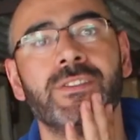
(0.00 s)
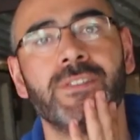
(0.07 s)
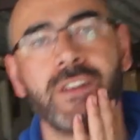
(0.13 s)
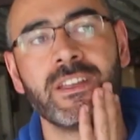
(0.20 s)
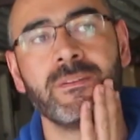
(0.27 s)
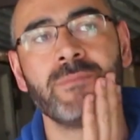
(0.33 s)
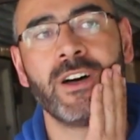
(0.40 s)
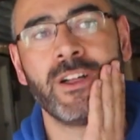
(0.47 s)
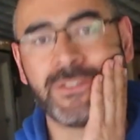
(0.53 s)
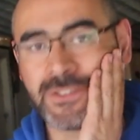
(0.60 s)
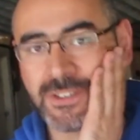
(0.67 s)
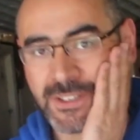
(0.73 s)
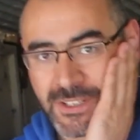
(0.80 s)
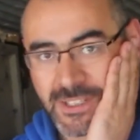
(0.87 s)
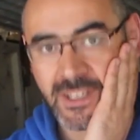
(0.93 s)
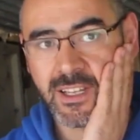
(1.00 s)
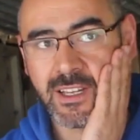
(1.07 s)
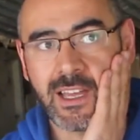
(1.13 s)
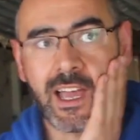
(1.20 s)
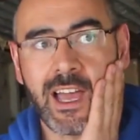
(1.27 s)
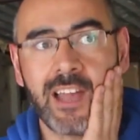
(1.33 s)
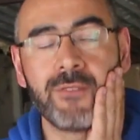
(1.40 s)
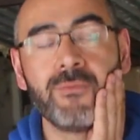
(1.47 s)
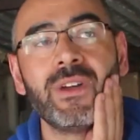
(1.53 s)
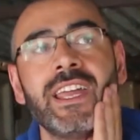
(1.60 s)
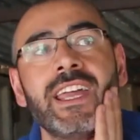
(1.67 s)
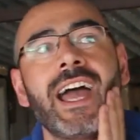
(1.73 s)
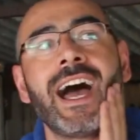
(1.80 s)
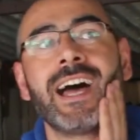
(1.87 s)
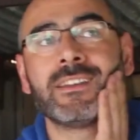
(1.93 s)
3 months, and
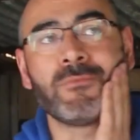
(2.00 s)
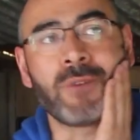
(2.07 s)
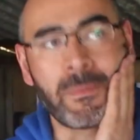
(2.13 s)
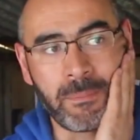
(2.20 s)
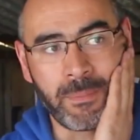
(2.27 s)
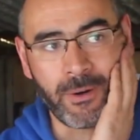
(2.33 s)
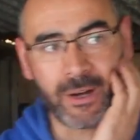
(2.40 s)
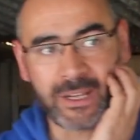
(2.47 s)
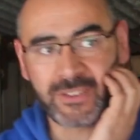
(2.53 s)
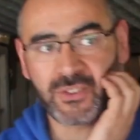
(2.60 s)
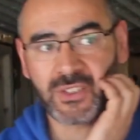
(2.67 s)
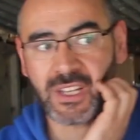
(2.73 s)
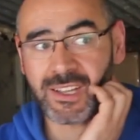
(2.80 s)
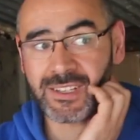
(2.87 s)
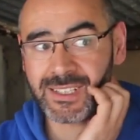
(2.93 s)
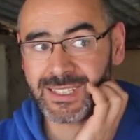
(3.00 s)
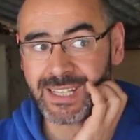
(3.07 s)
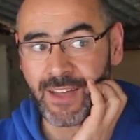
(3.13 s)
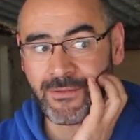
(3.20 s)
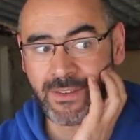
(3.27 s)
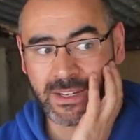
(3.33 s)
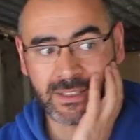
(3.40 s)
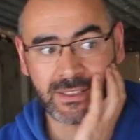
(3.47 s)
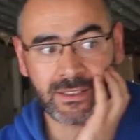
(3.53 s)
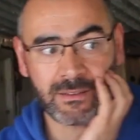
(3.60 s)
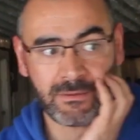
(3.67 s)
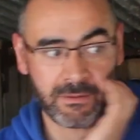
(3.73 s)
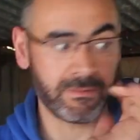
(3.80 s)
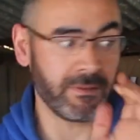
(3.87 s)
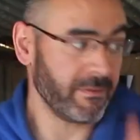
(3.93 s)
we had a
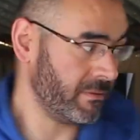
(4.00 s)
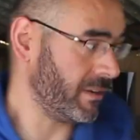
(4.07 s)
1.7.